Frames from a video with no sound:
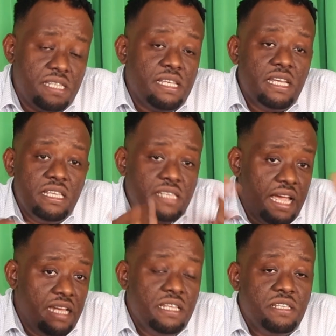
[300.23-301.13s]
study,
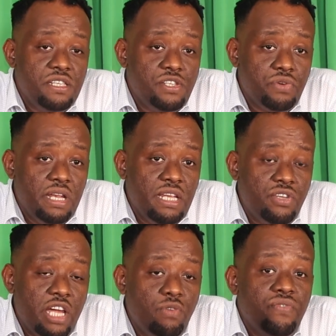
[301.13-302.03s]
scientists really
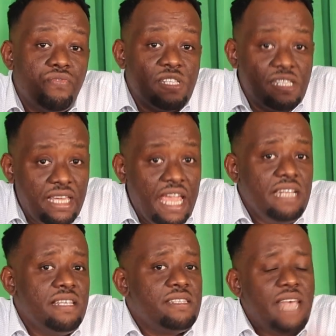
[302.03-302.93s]
try to
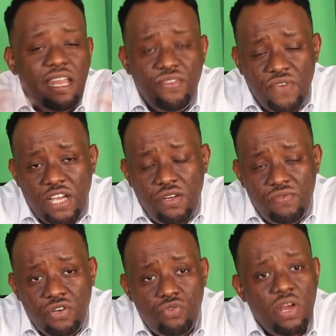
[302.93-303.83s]
investigate the side effect
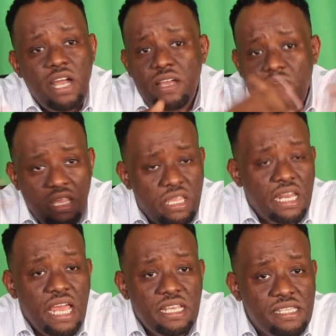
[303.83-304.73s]
of a drug, if
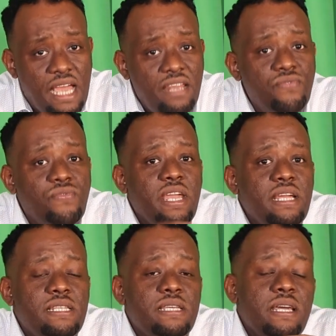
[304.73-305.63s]
there any side
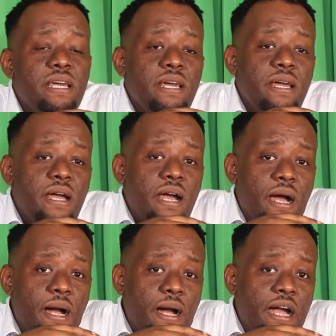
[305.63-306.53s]
effect,
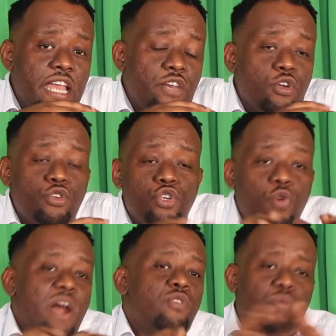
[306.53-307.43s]
and also
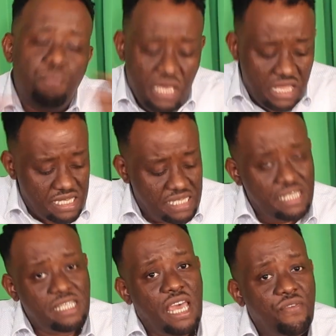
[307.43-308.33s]
what will be the
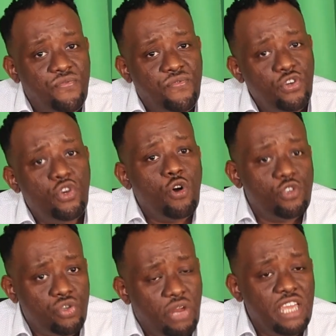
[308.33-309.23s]
safe
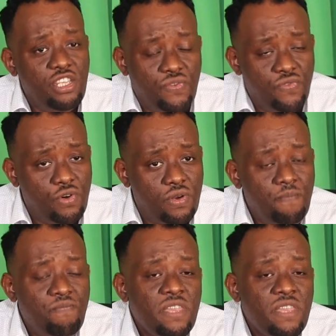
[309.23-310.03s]
dose range for